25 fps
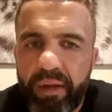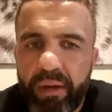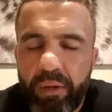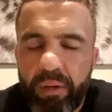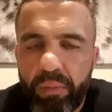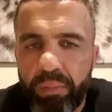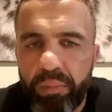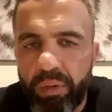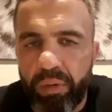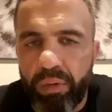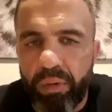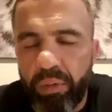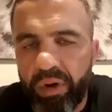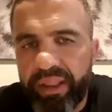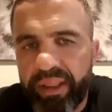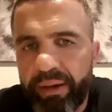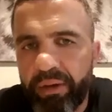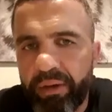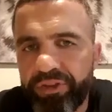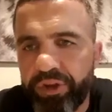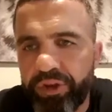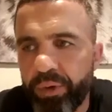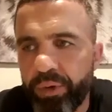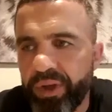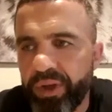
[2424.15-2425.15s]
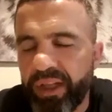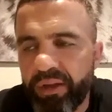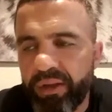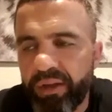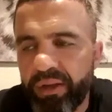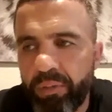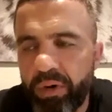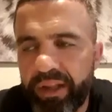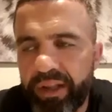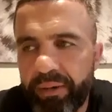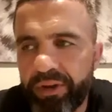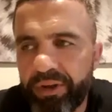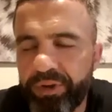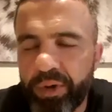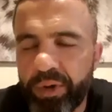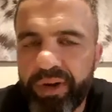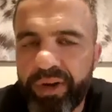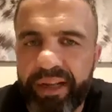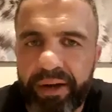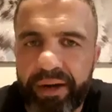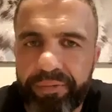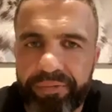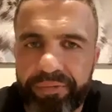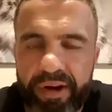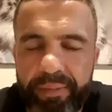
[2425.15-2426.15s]
But what they were doing in that
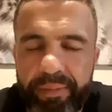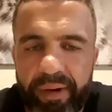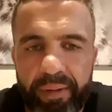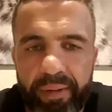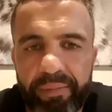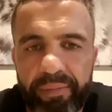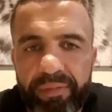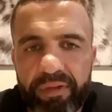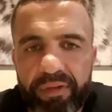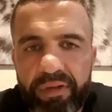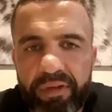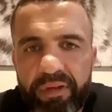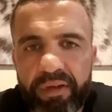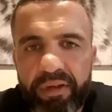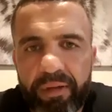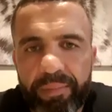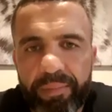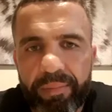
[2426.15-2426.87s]
3 months